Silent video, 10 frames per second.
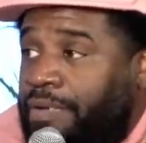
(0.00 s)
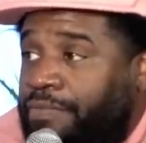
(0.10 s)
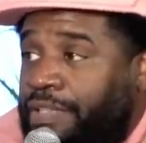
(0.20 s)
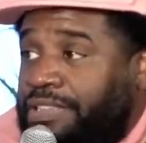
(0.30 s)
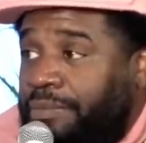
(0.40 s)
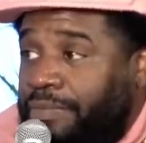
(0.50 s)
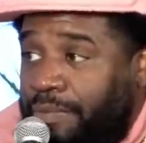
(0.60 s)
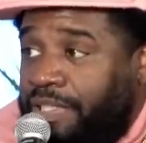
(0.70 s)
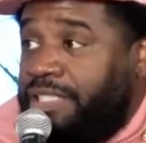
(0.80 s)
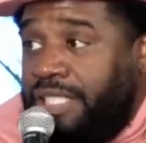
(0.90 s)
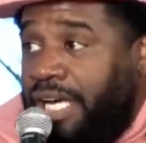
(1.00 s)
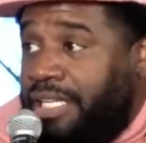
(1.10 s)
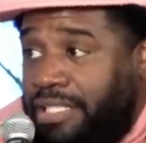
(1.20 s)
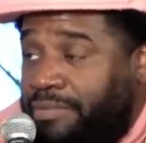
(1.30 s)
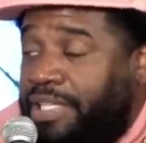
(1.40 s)
Y'all motherfuckers, I'm, I'm, gonna
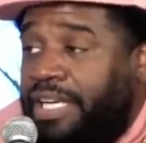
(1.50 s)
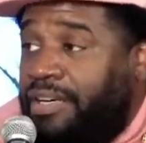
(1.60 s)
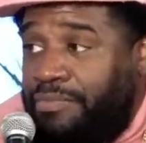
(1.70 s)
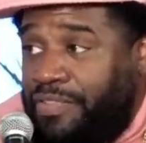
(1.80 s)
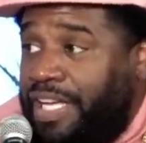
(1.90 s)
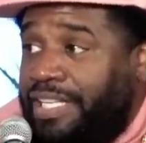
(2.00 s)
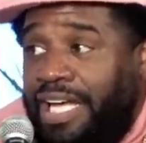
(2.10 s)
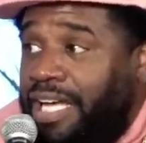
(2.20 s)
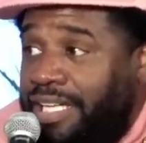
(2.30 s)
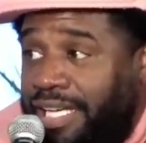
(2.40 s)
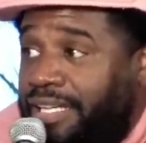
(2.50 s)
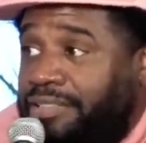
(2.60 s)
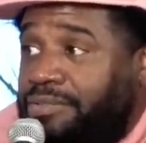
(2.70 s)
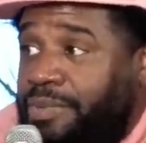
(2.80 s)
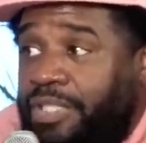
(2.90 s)
get y'all to come down, fly y'all
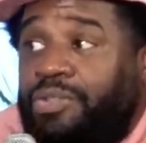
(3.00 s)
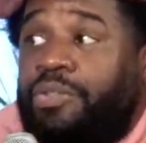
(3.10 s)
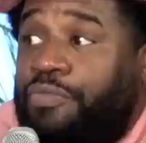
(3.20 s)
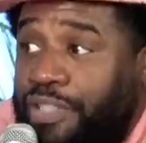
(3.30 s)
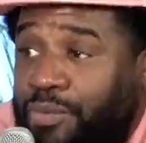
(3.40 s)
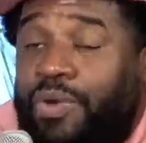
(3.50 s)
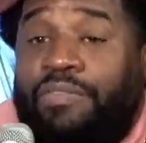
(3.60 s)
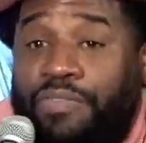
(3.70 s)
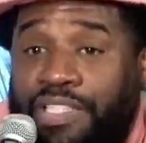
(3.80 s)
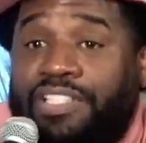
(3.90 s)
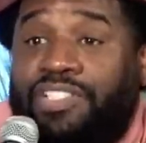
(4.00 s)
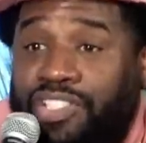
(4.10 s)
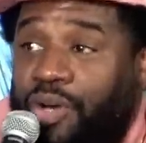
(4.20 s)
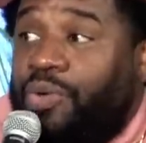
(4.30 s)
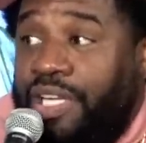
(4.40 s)
down. we gonna do a
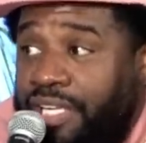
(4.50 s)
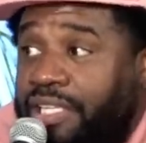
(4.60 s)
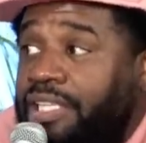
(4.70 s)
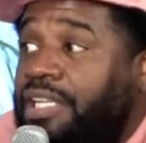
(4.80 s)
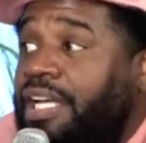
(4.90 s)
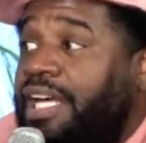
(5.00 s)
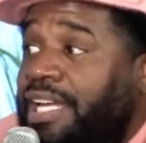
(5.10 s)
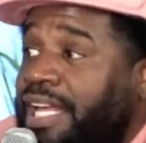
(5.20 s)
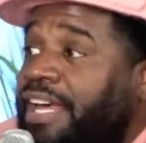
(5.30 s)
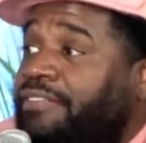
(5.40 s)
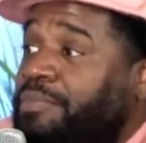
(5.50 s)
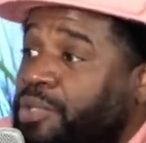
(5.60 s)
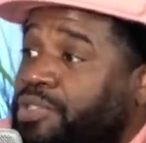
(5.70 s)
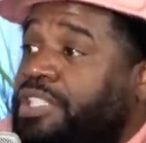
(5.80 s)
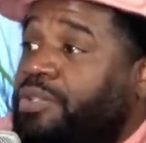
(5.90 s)
5150 show oh, there the show and
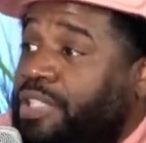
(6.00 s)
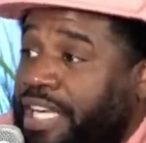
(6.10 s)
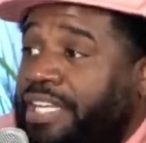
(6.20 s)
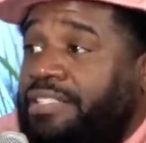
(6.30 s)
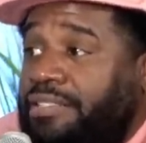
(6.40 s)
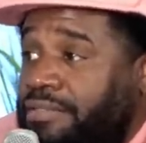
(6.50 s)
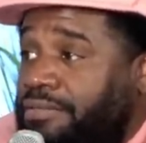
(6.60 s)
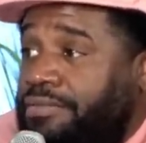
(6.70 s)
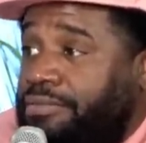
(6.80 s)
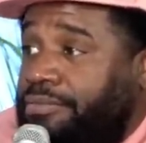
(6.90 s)
have musical guests.